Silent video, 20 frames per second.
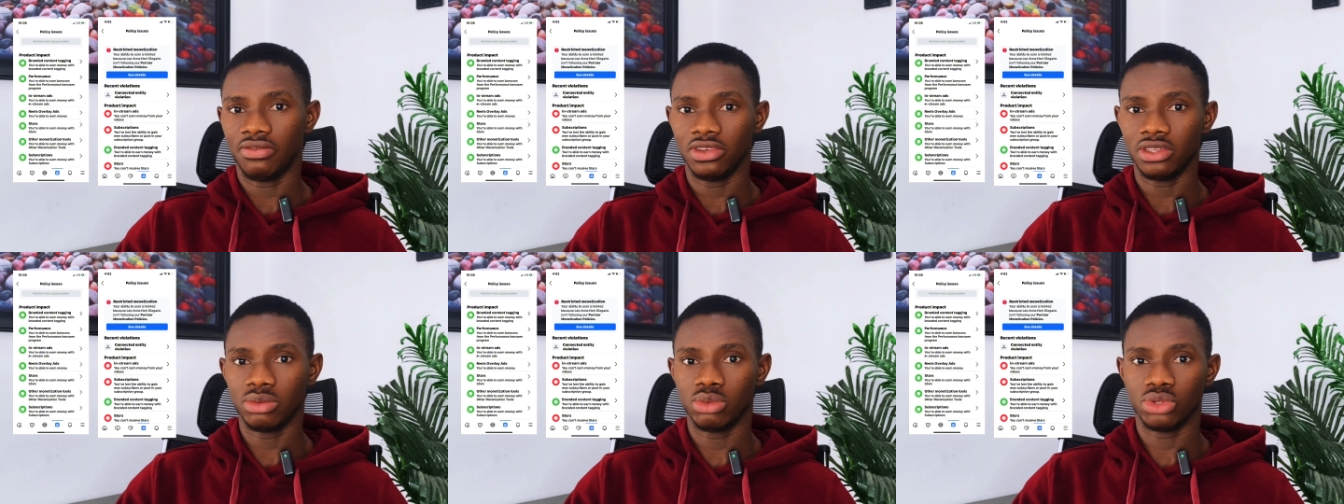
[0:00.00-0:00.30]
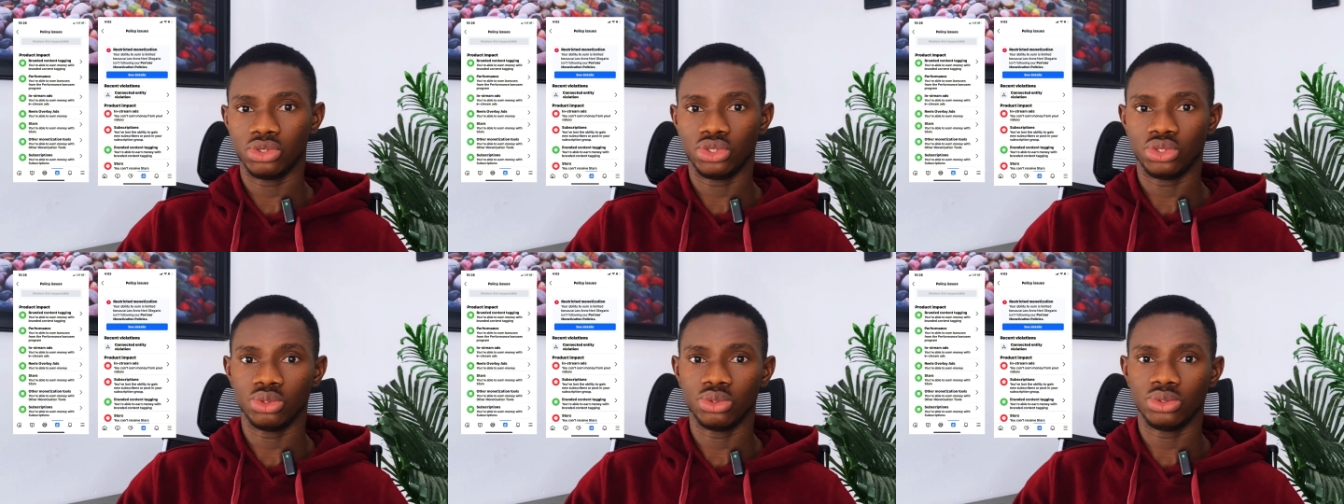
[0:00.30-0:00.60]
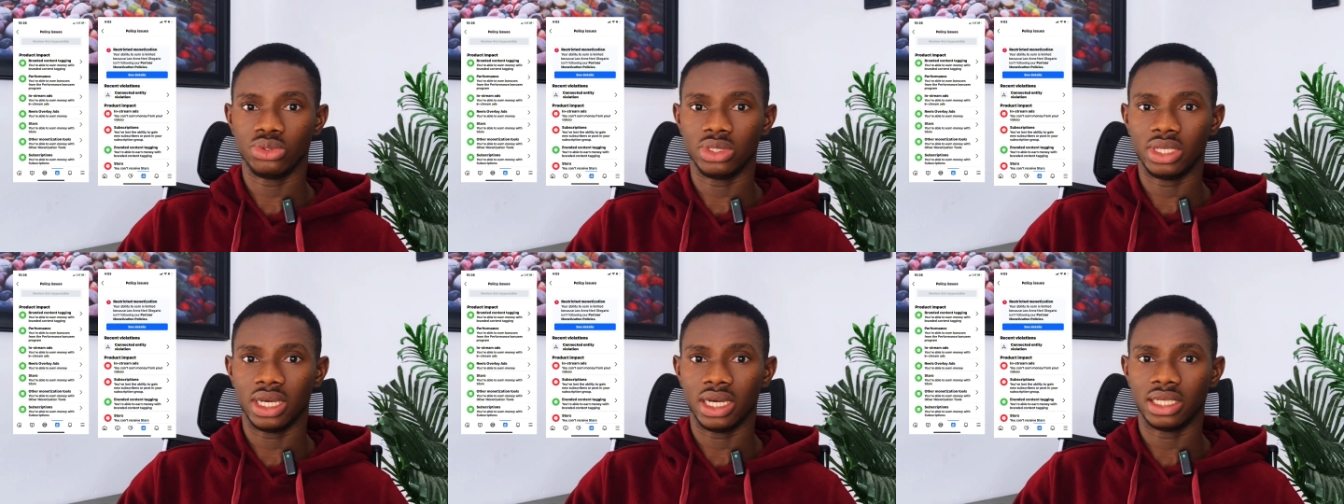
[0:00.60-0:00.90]
Facebook
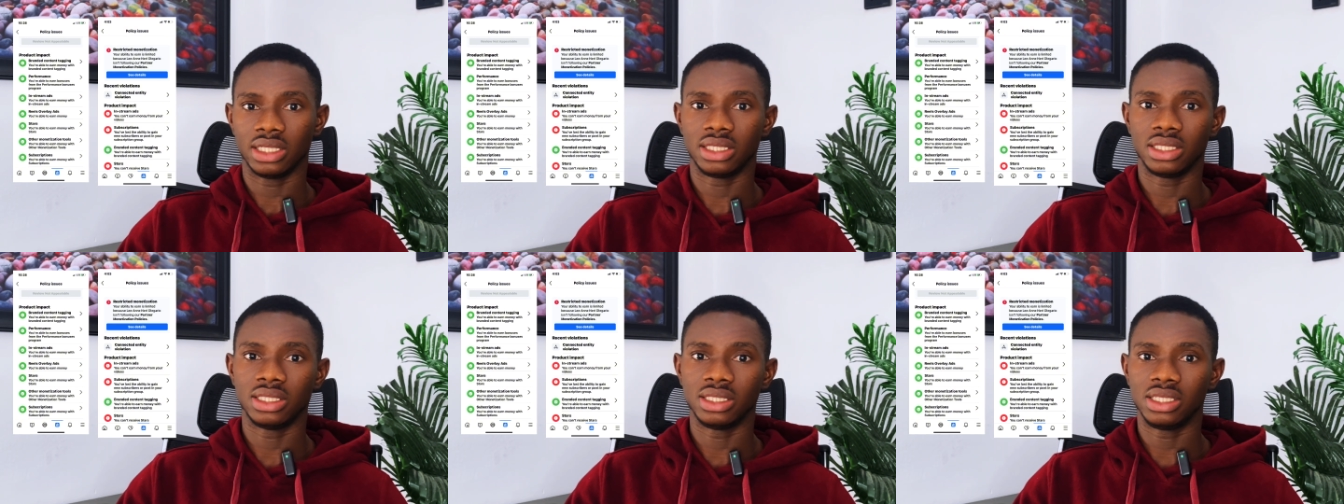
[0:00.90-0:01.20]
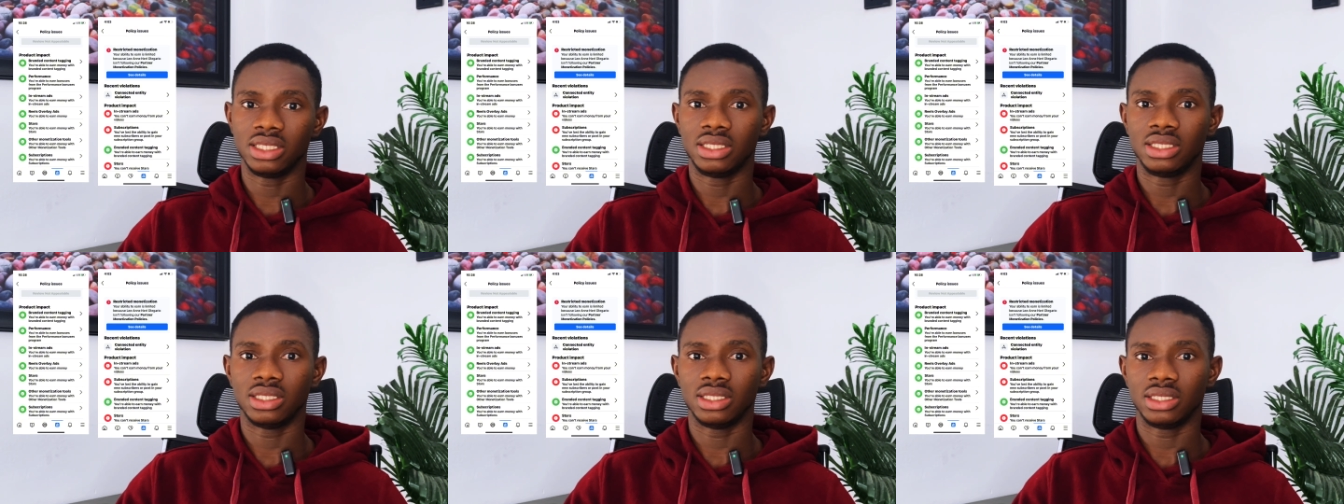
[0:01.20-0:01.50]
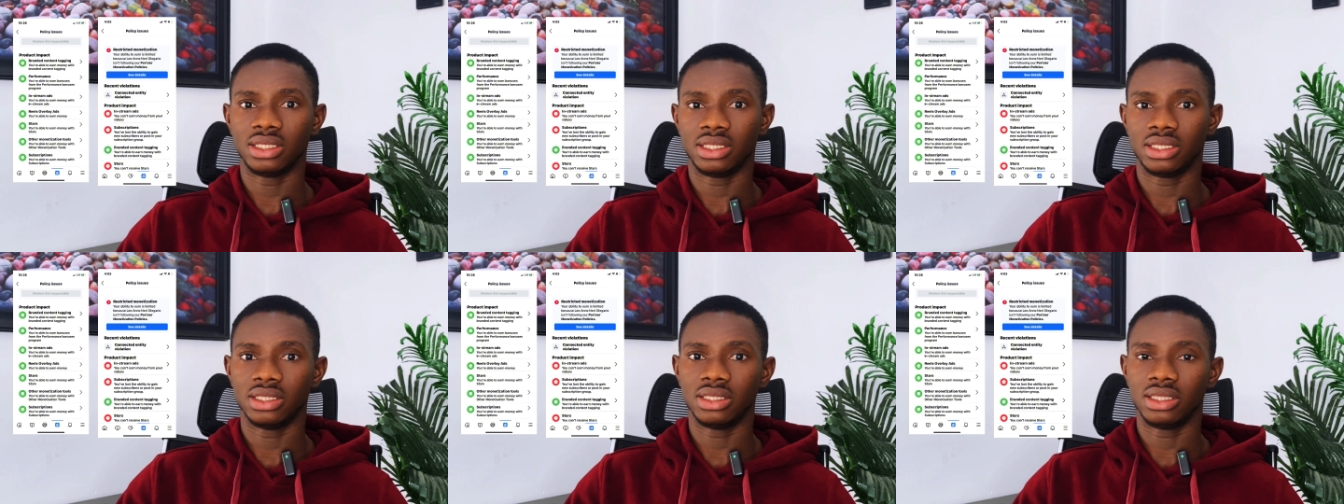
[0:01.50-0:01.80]
showed you that this
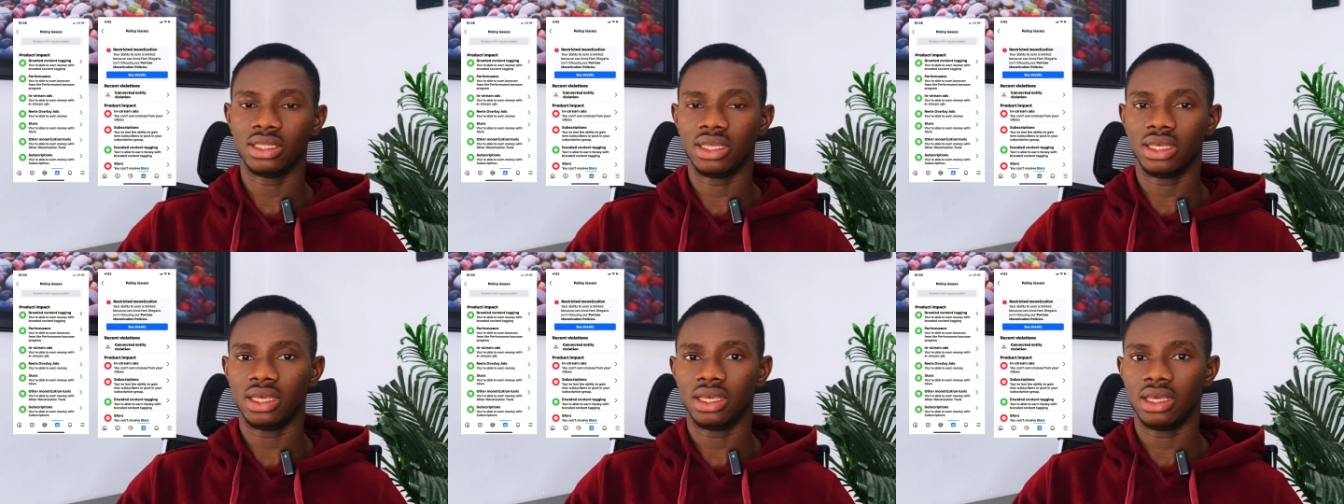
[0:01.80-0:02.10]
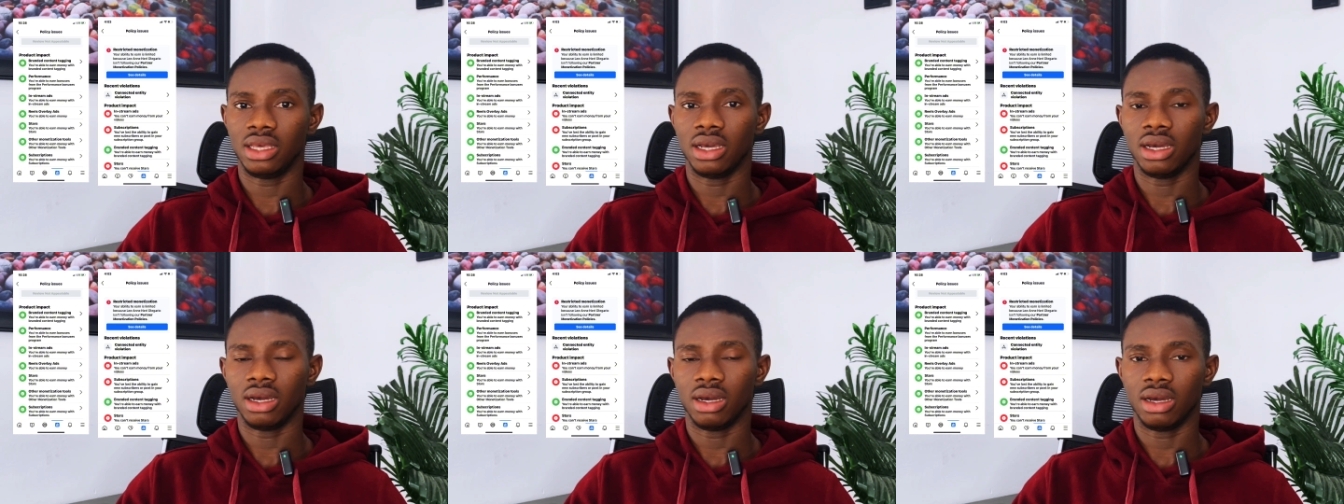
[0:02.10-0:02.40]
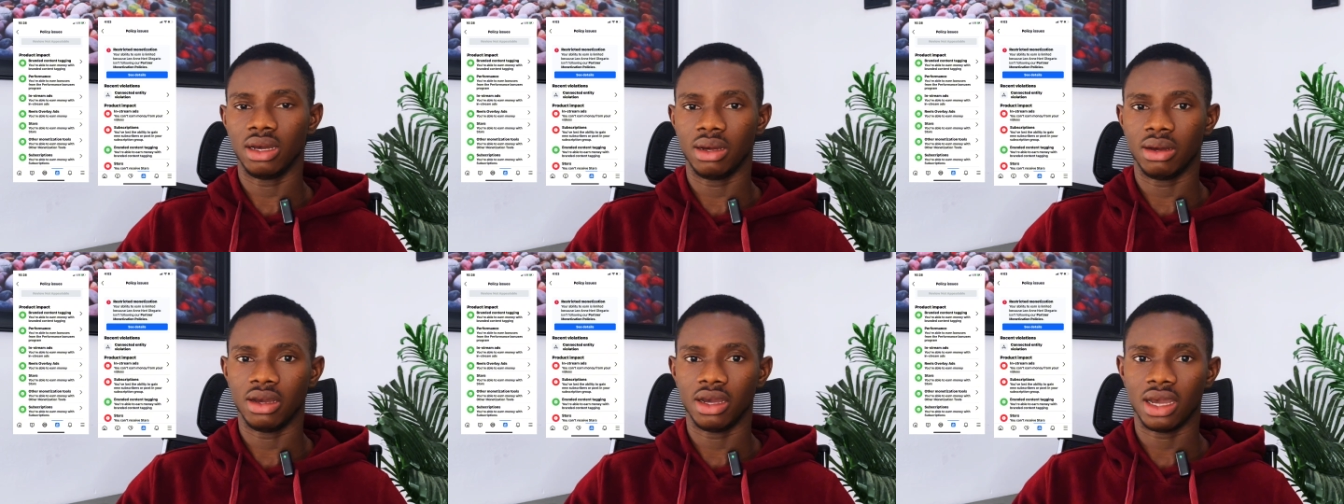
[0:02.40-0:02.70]
is the
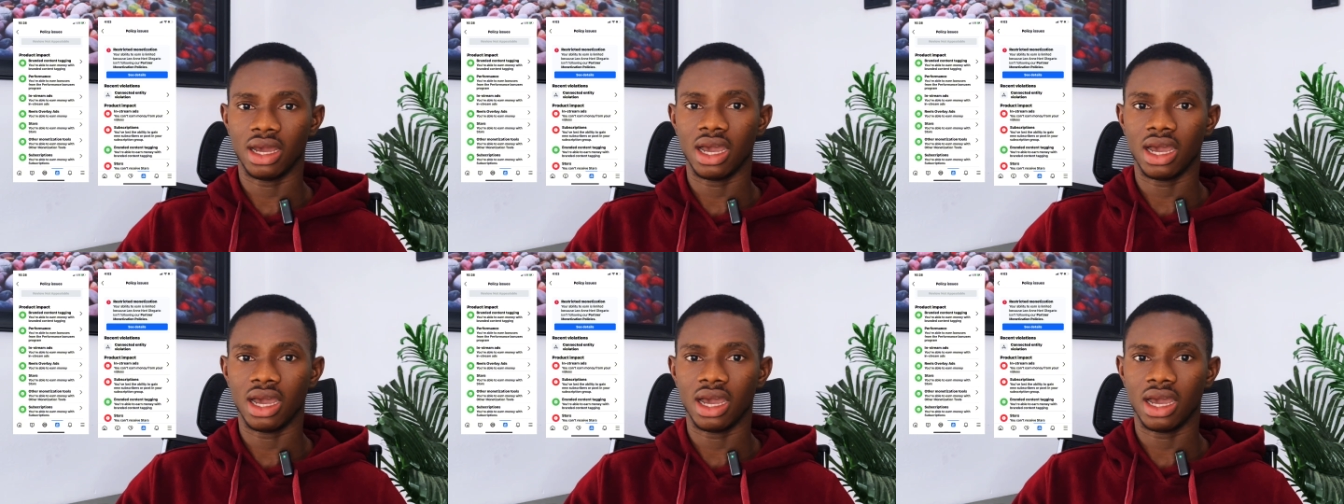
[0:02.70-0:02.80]
uh,